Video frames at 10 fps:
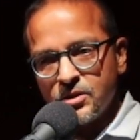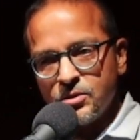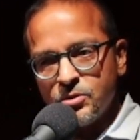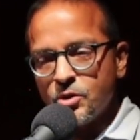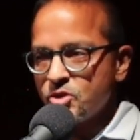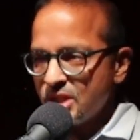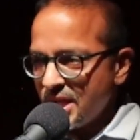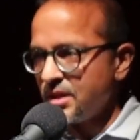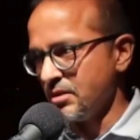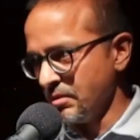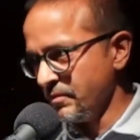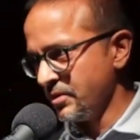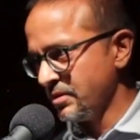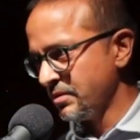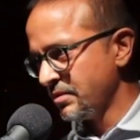you go tandem,
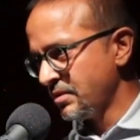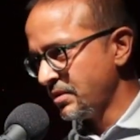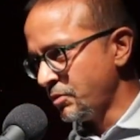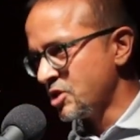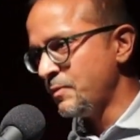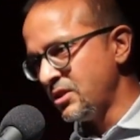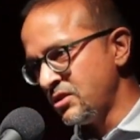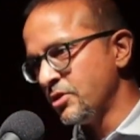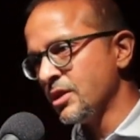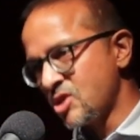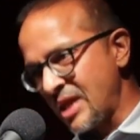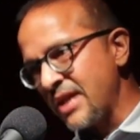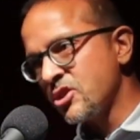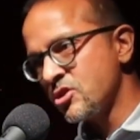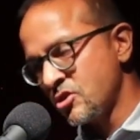which means you're
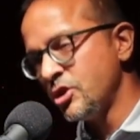attached